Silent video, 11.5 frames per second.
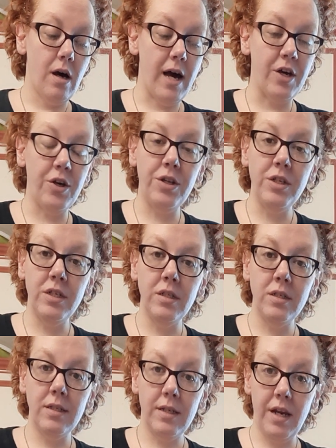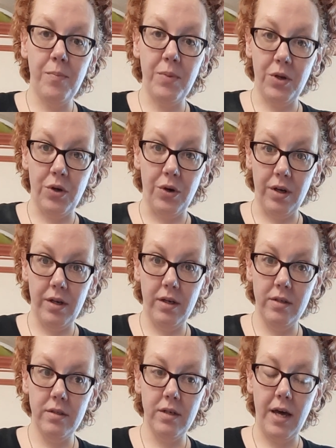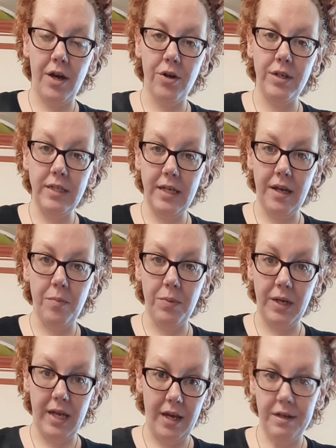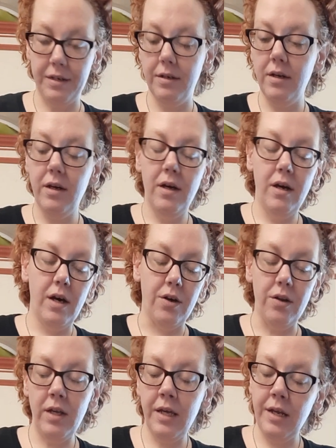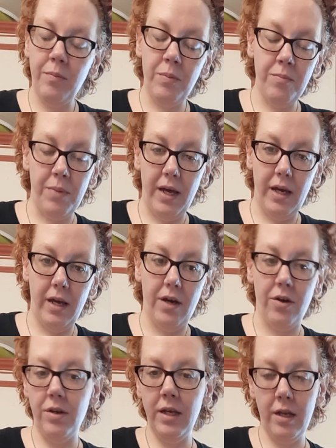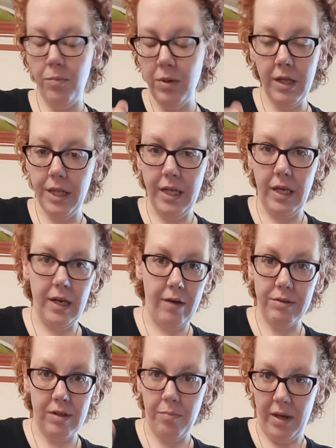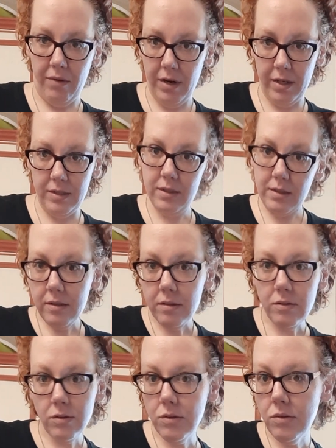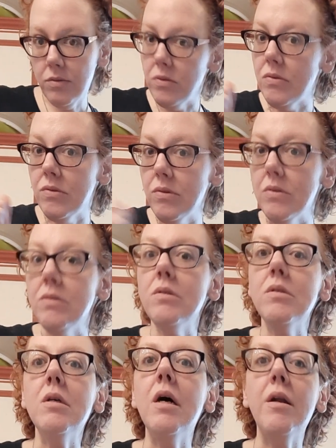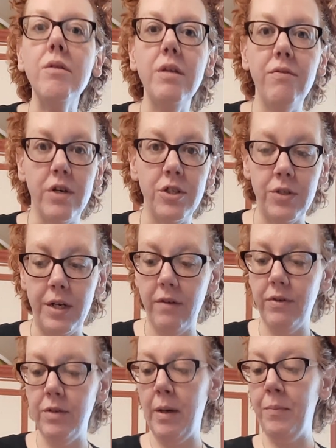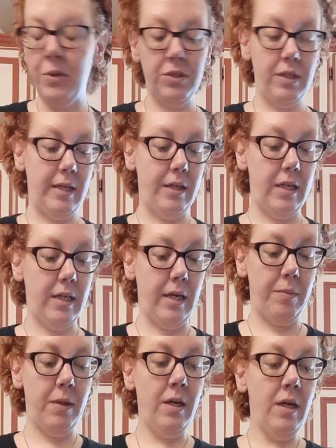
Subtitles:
I couldn't get up and cook. I couldn't get up and can. I couldn't get up and bake. I couldn't get up and clean. I was on bed rest. Utterly frustrating for my personality type.